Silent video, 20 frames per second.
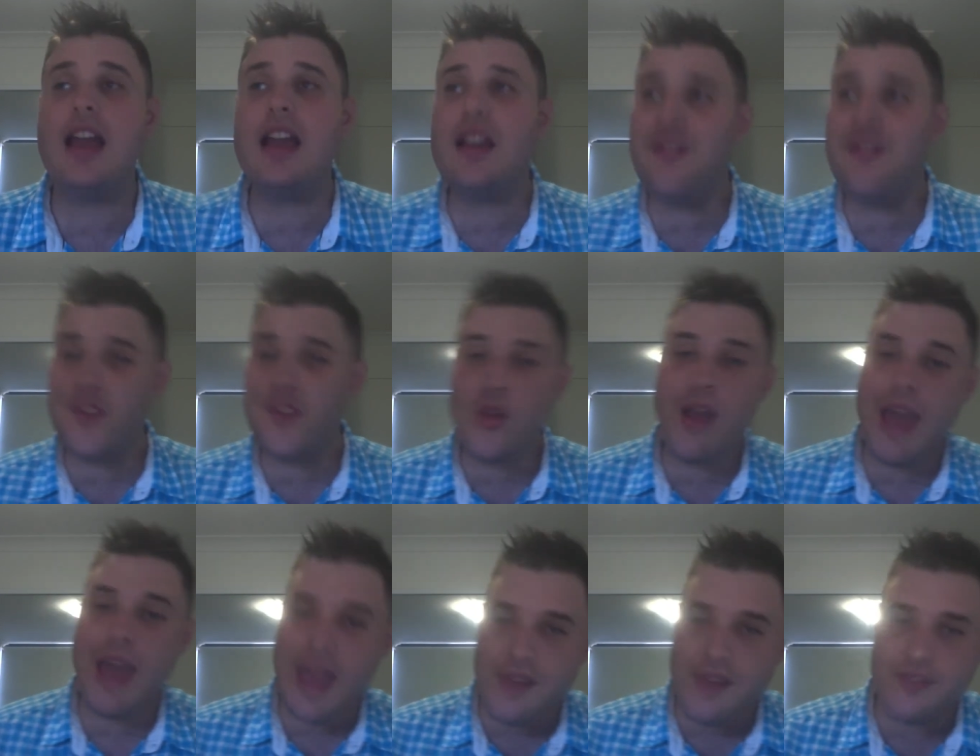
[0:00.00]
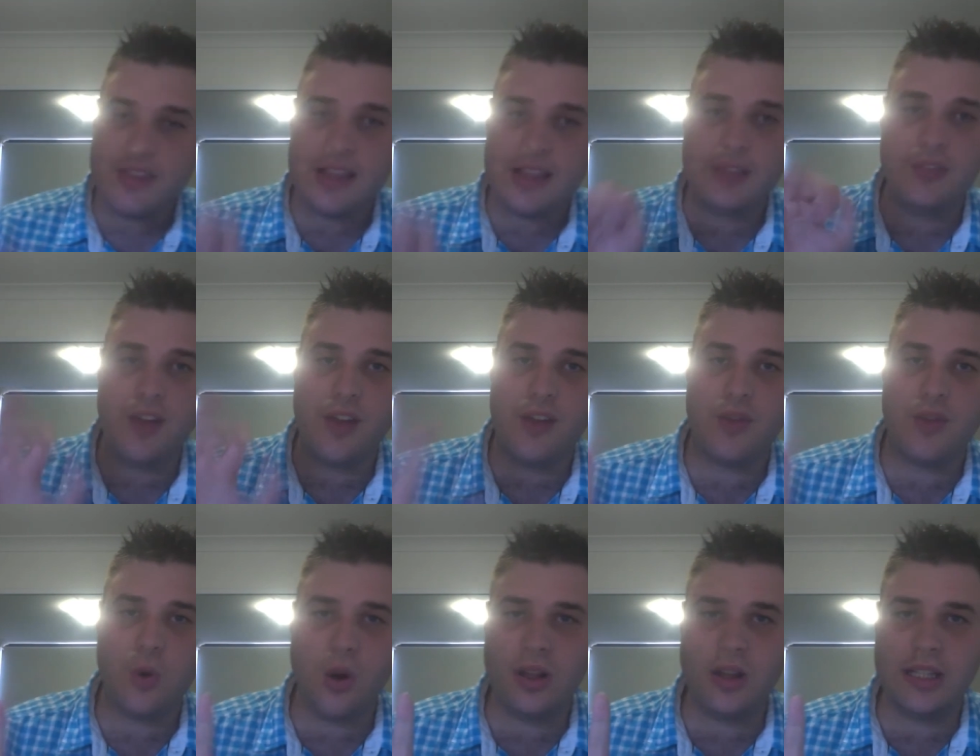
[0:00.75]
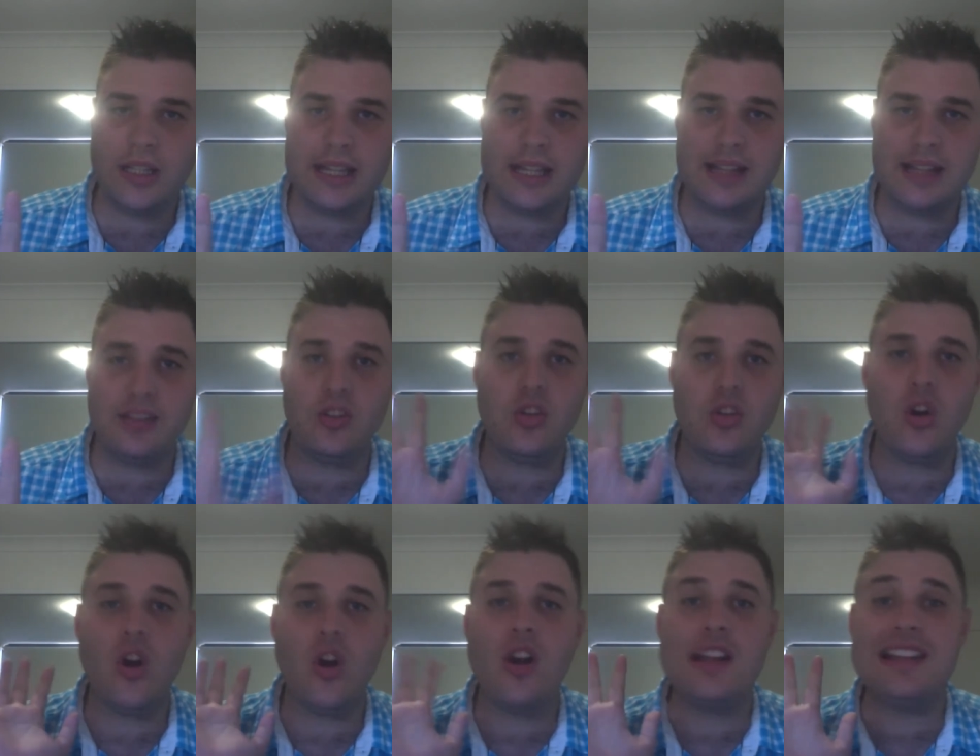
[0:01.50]
If you have these five qualities,
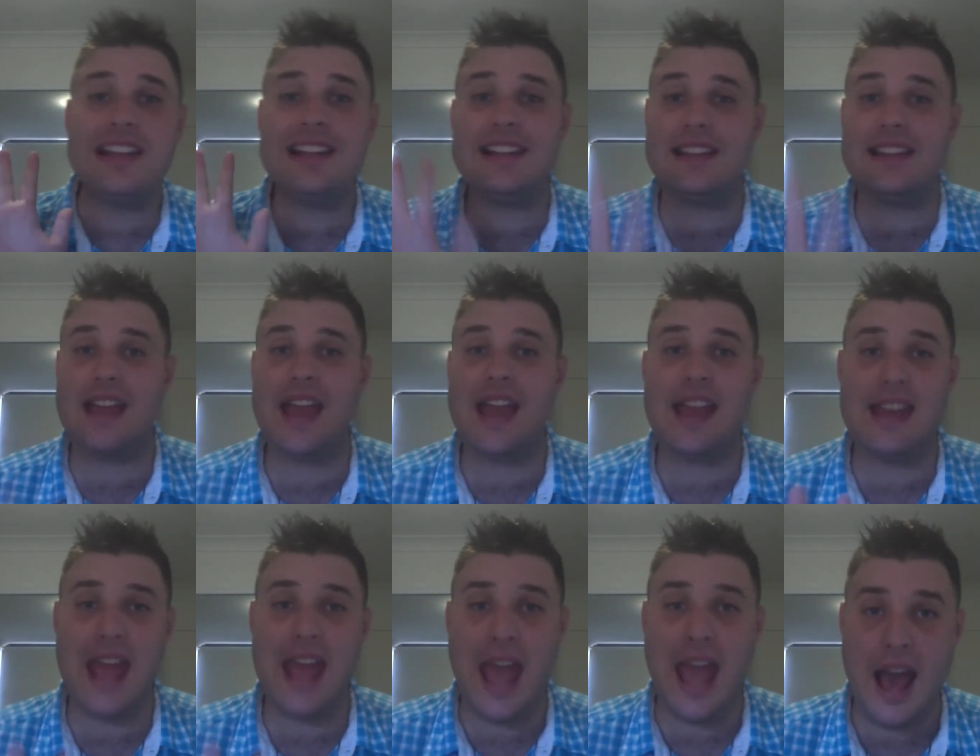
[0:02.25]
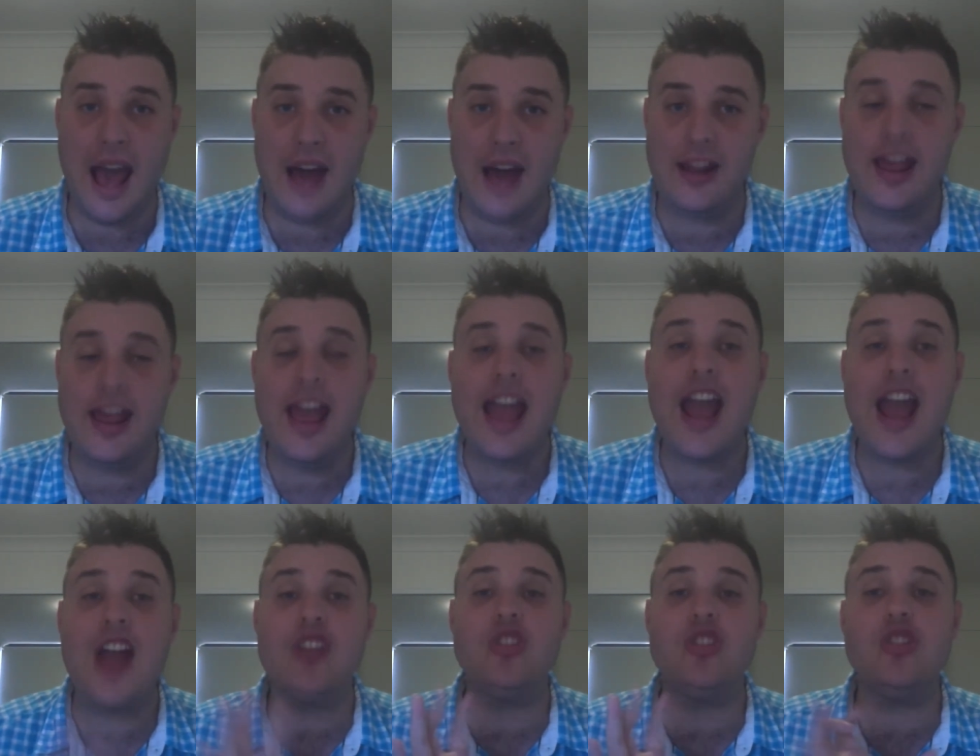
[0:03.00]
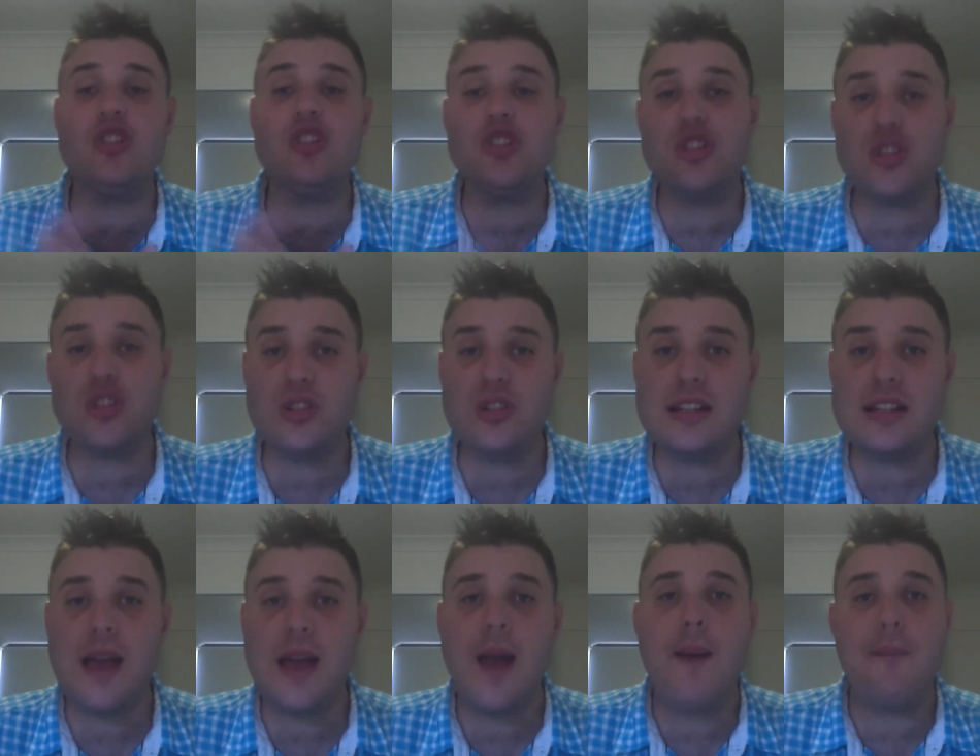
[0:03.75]
you're going to stand out and you
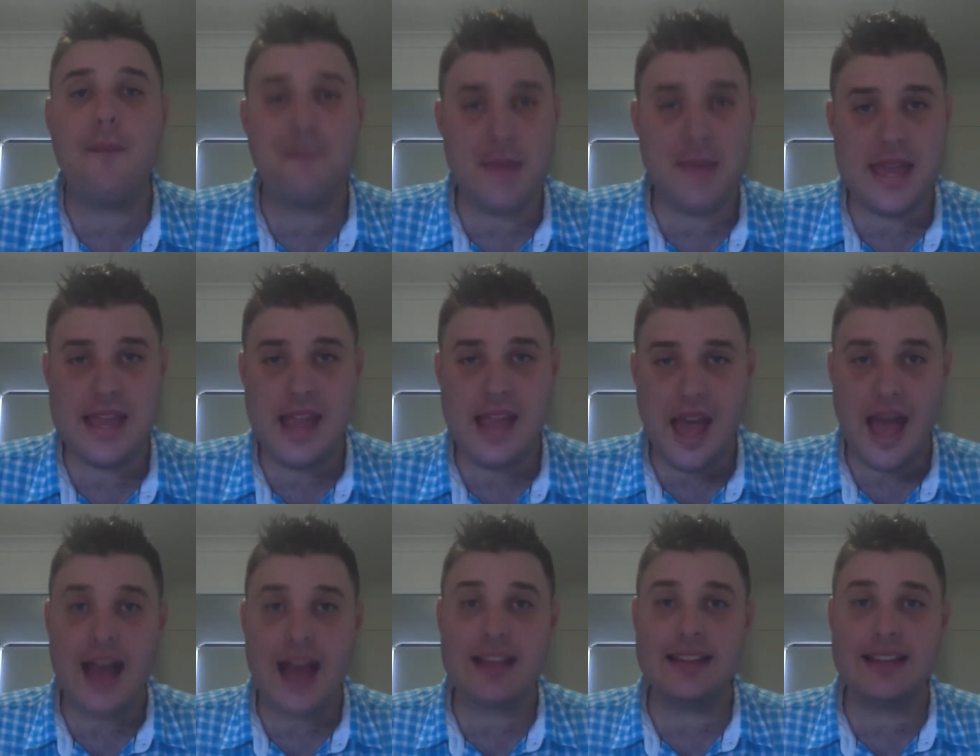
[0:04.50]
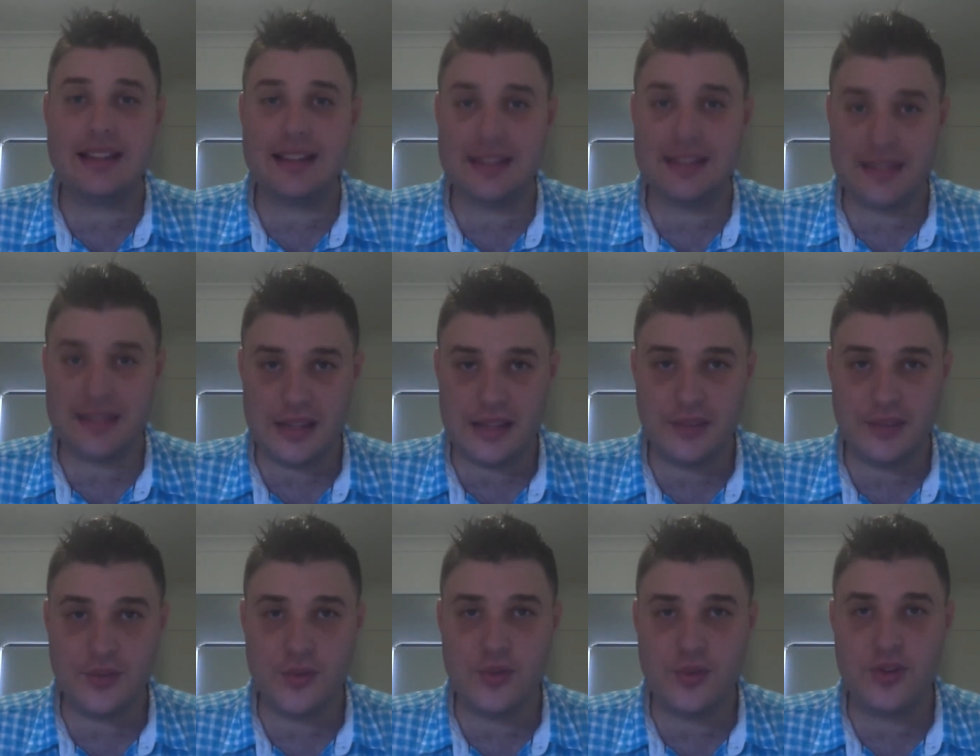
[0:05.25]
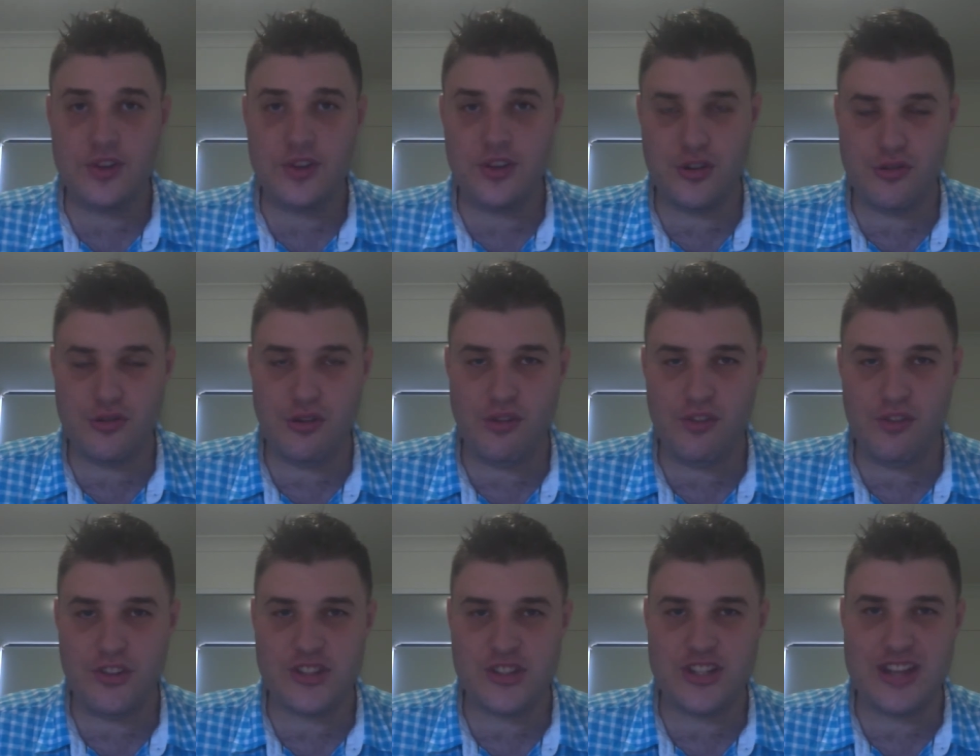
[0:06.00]
should be a successful
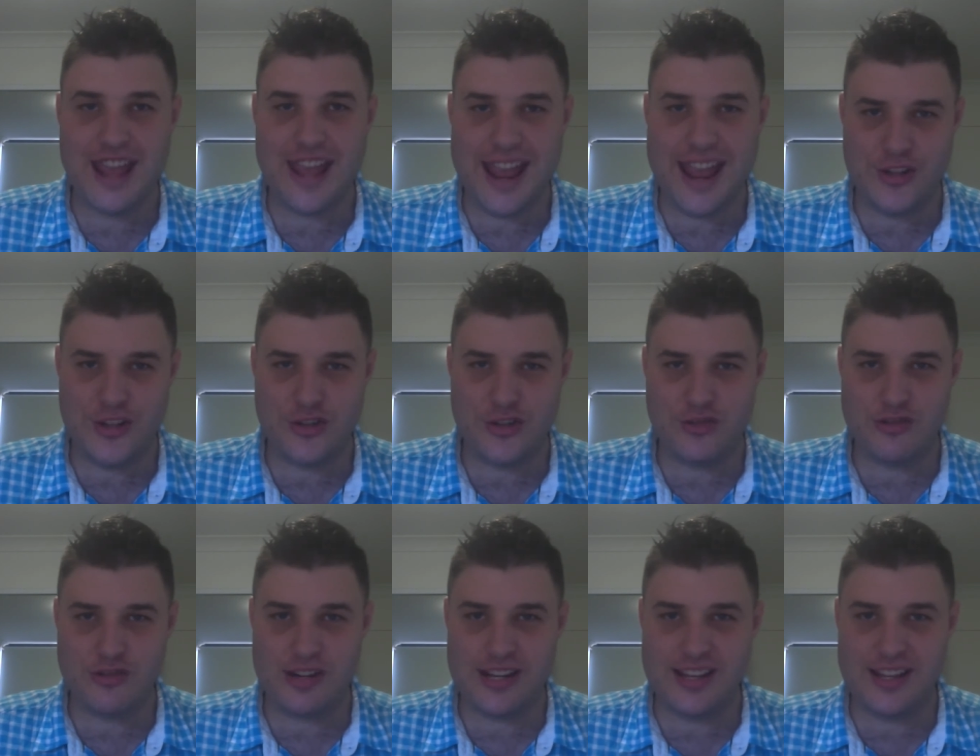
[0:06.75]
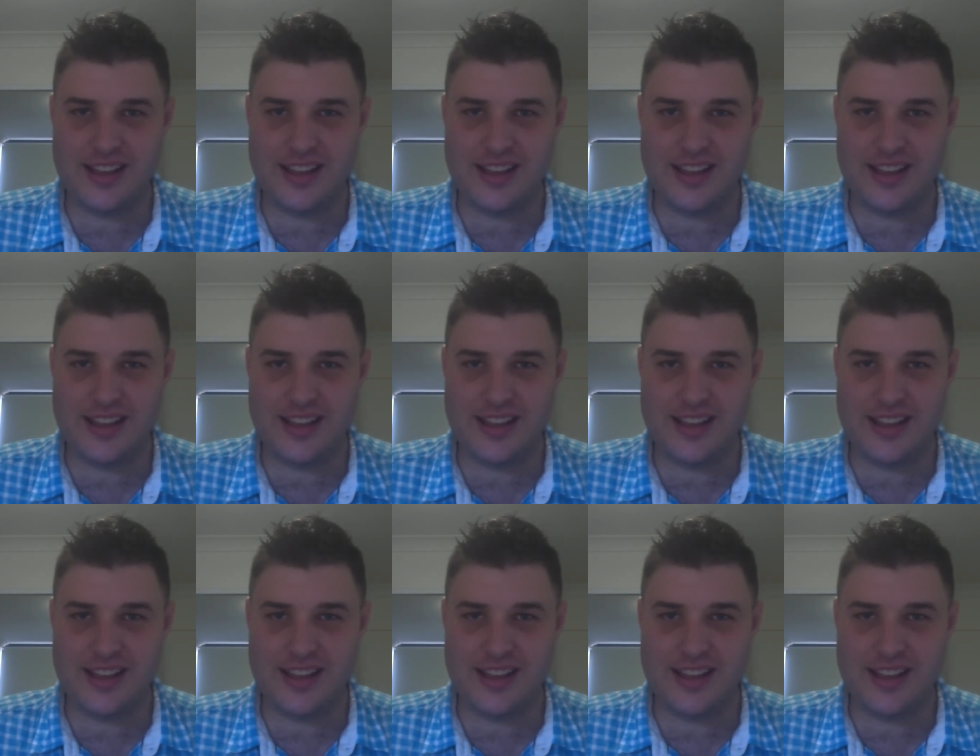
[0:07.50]
Eurovision entry.